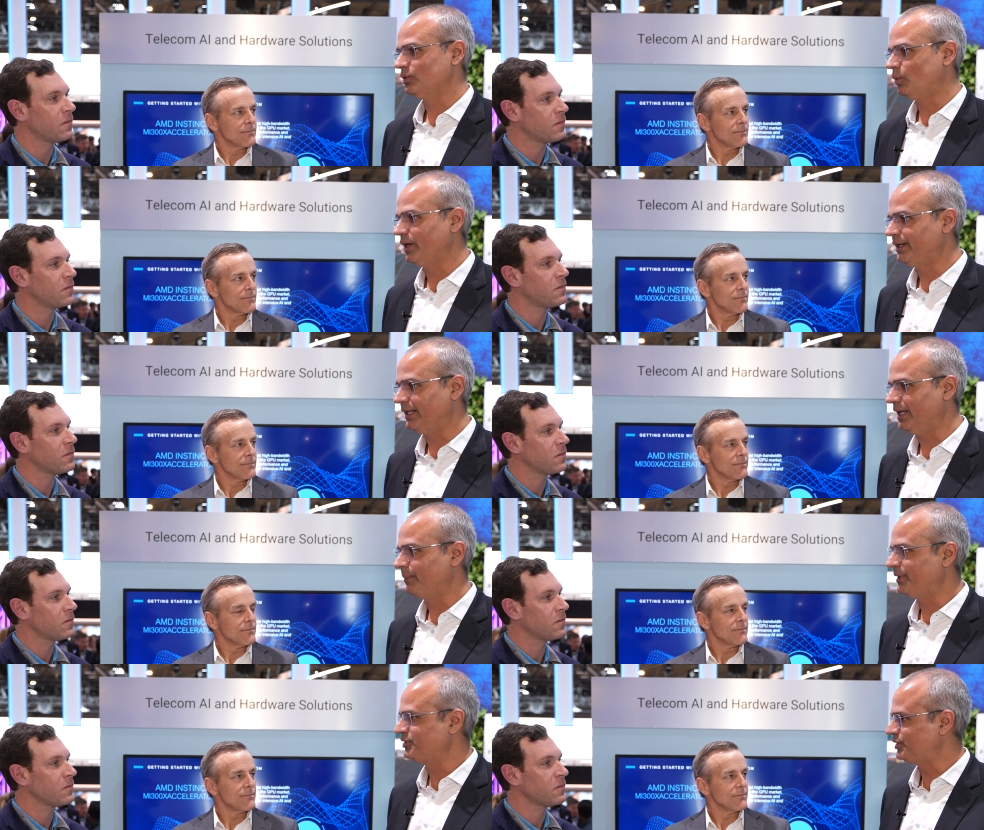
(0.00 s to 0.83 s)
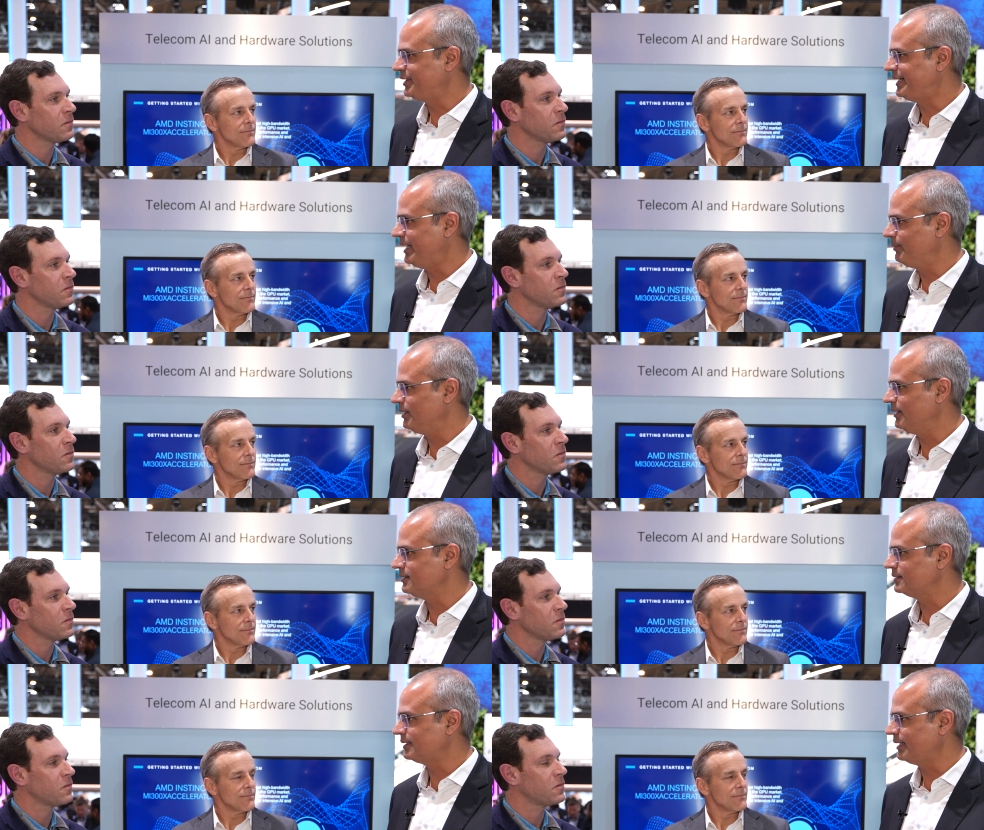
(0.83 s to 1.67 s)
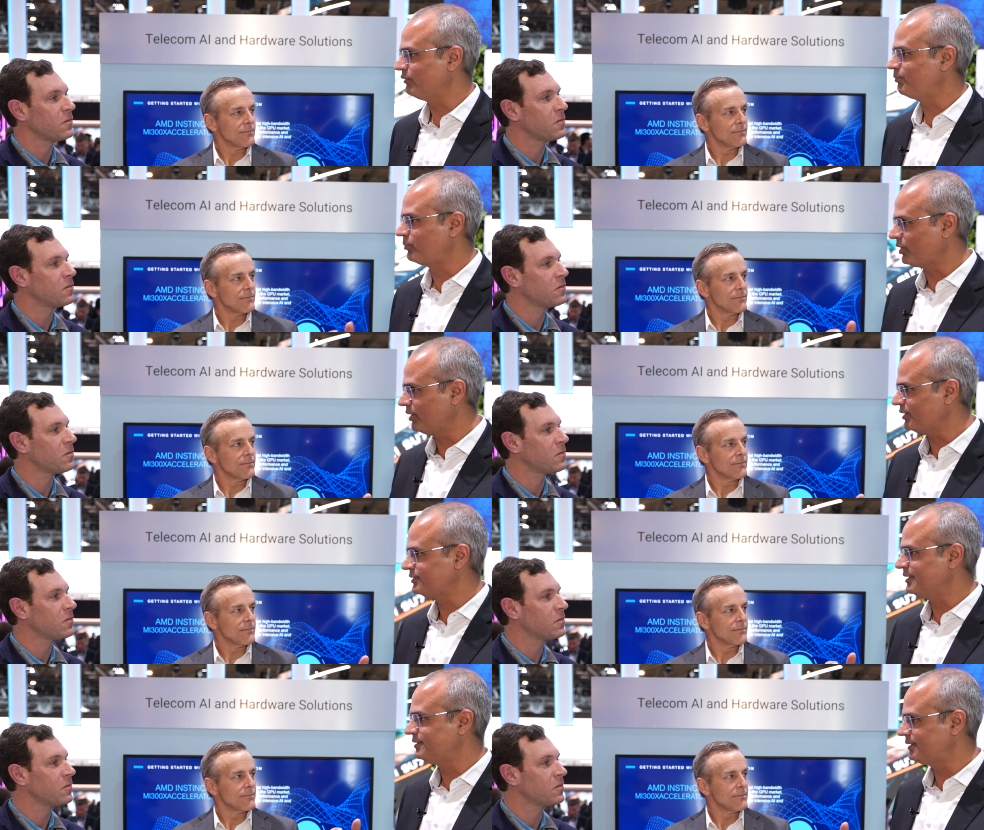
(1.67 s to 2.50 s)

Speaker 1: So what Dell brings to the table is a set of products and